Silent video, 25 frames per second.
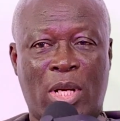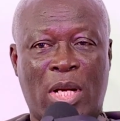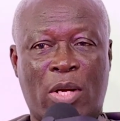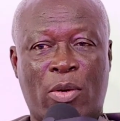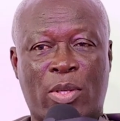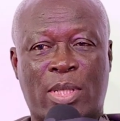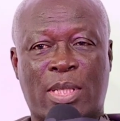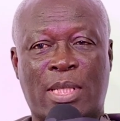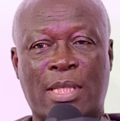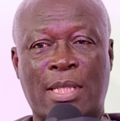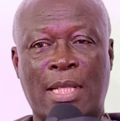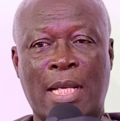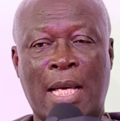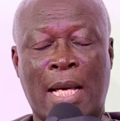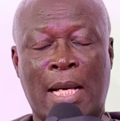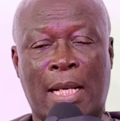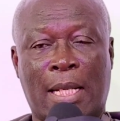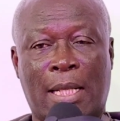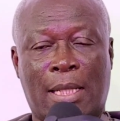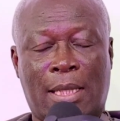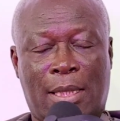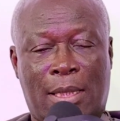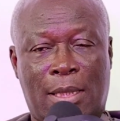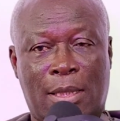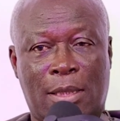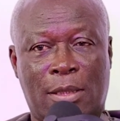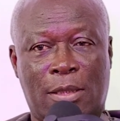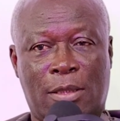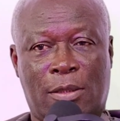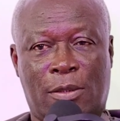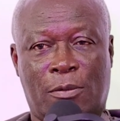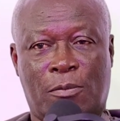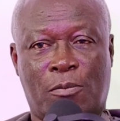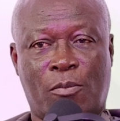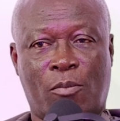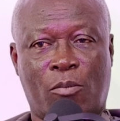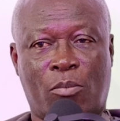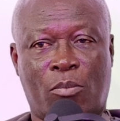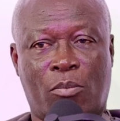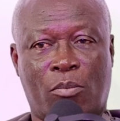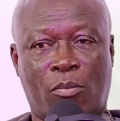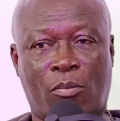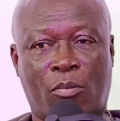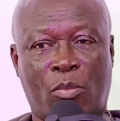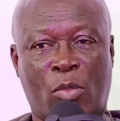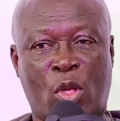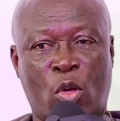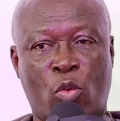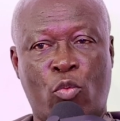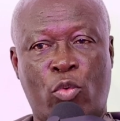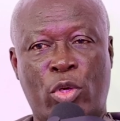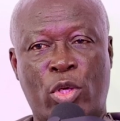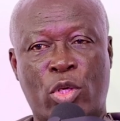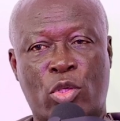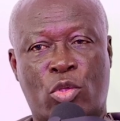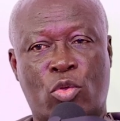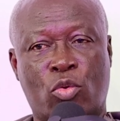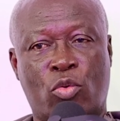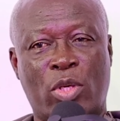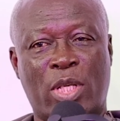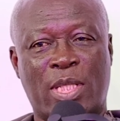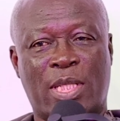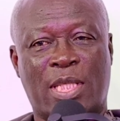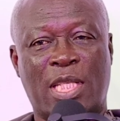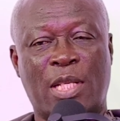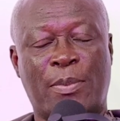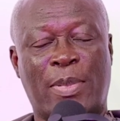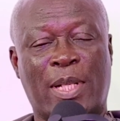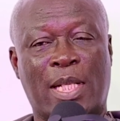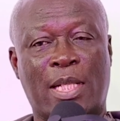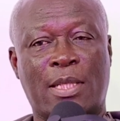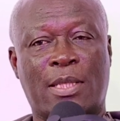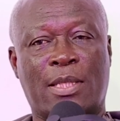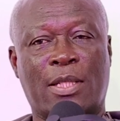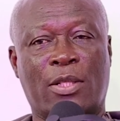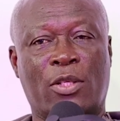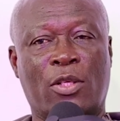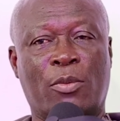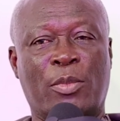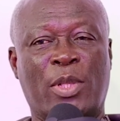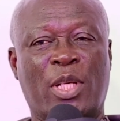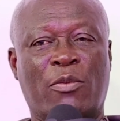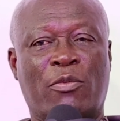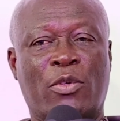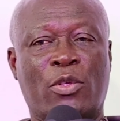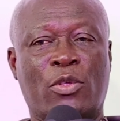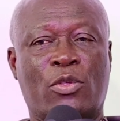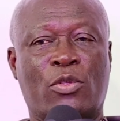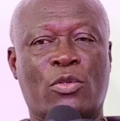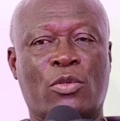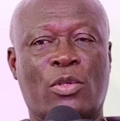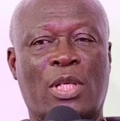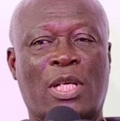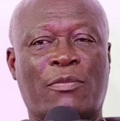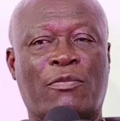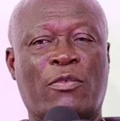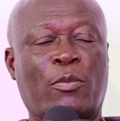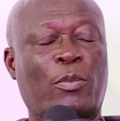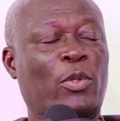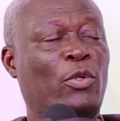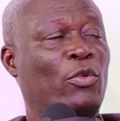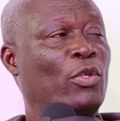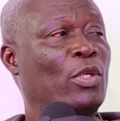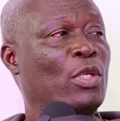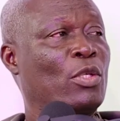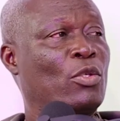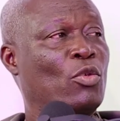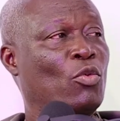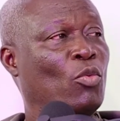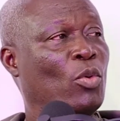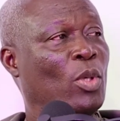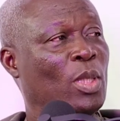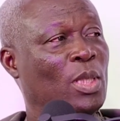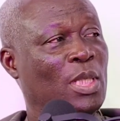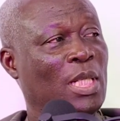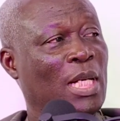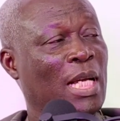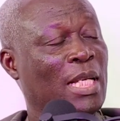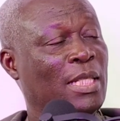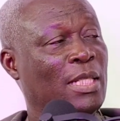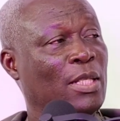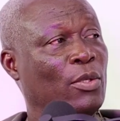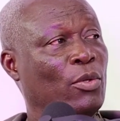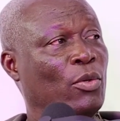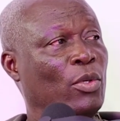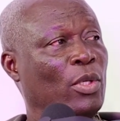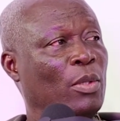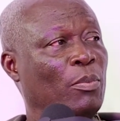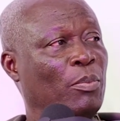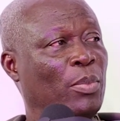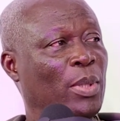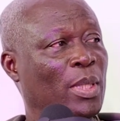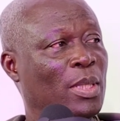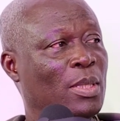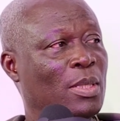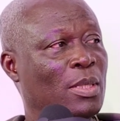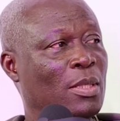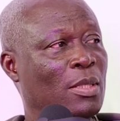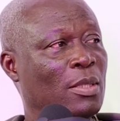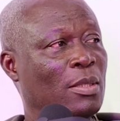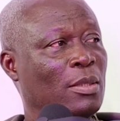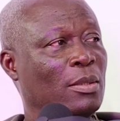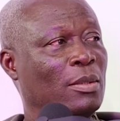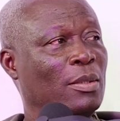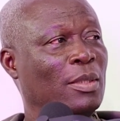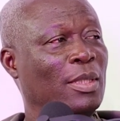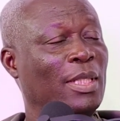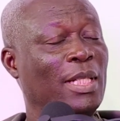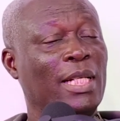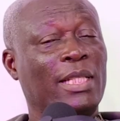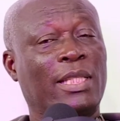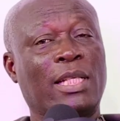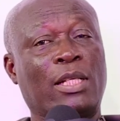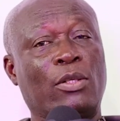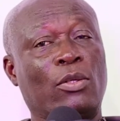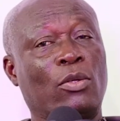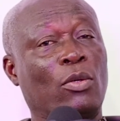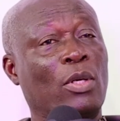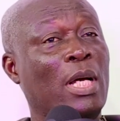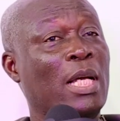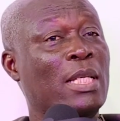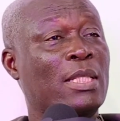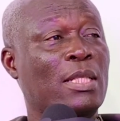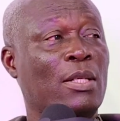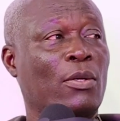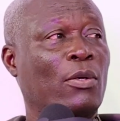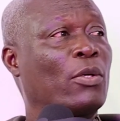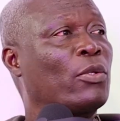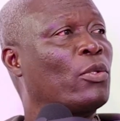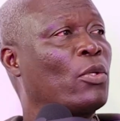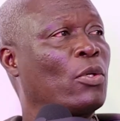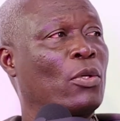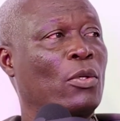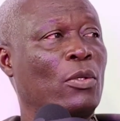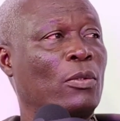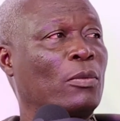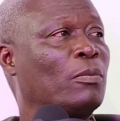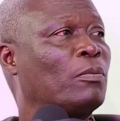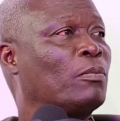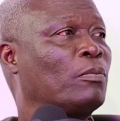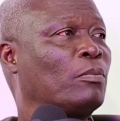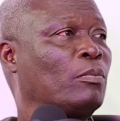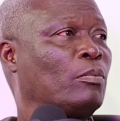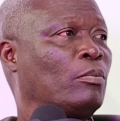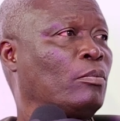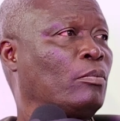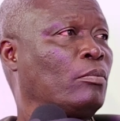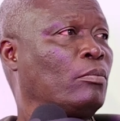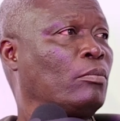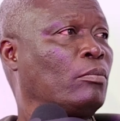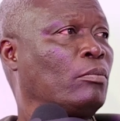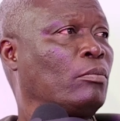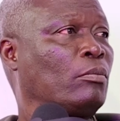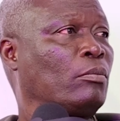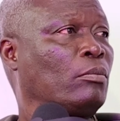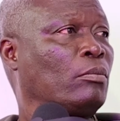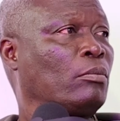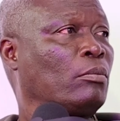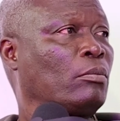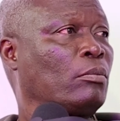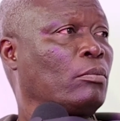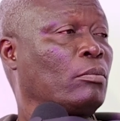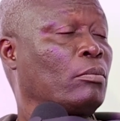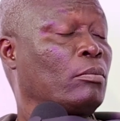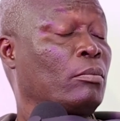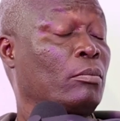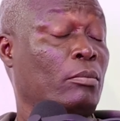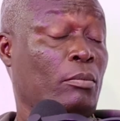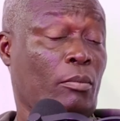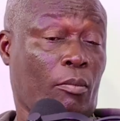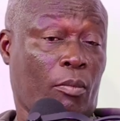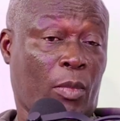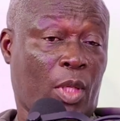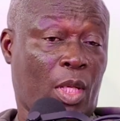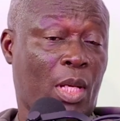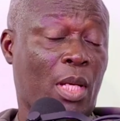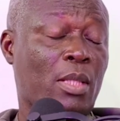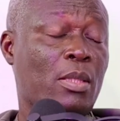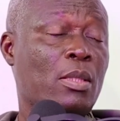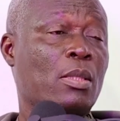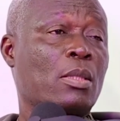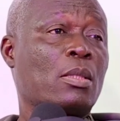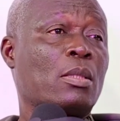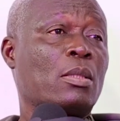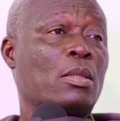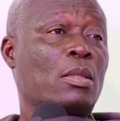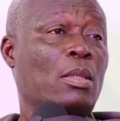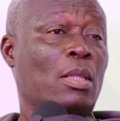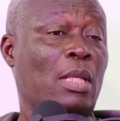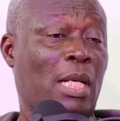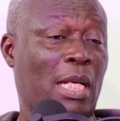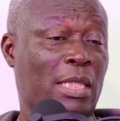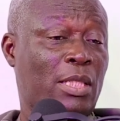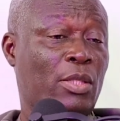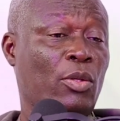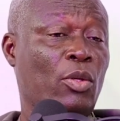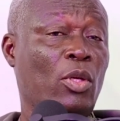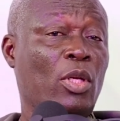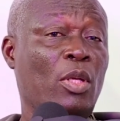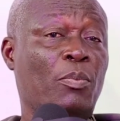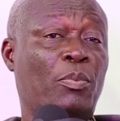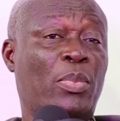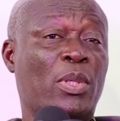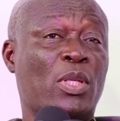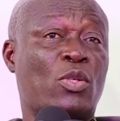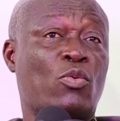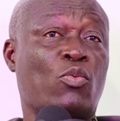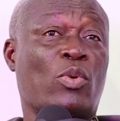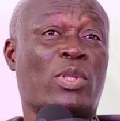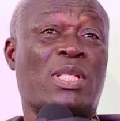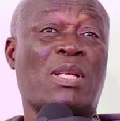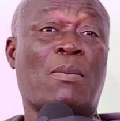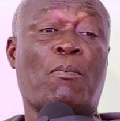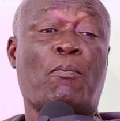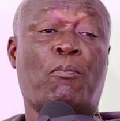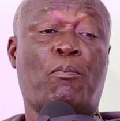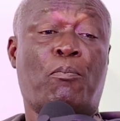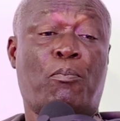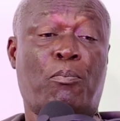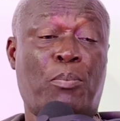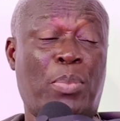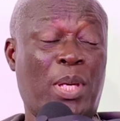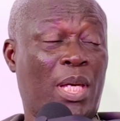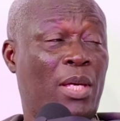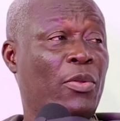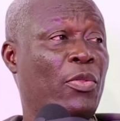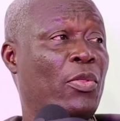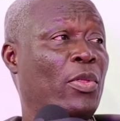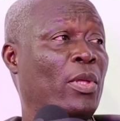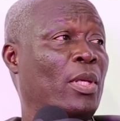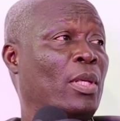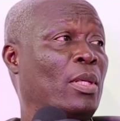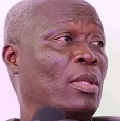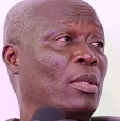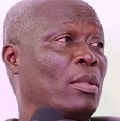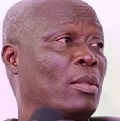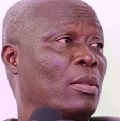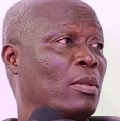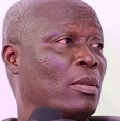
When I was young, we used to go and sleep at the stadium even to have opportunity to watch Hearts and Olympics, let alone Hearts and Kotoko. Yes, Hearts and Olympics was a big thing.